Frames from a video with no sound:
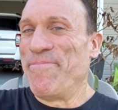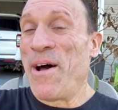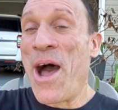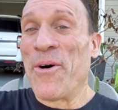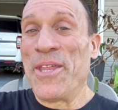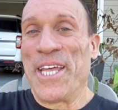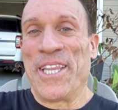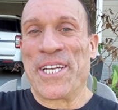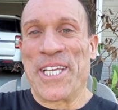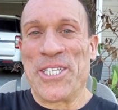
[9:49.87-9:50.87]
boa
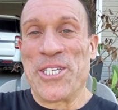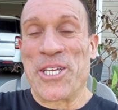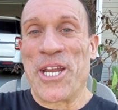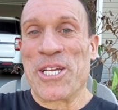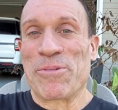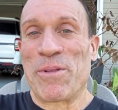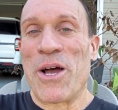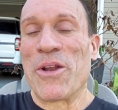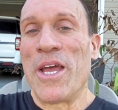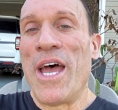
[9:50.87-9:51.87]
that looks like she's going to
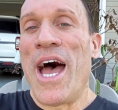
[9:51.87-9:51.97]
explode.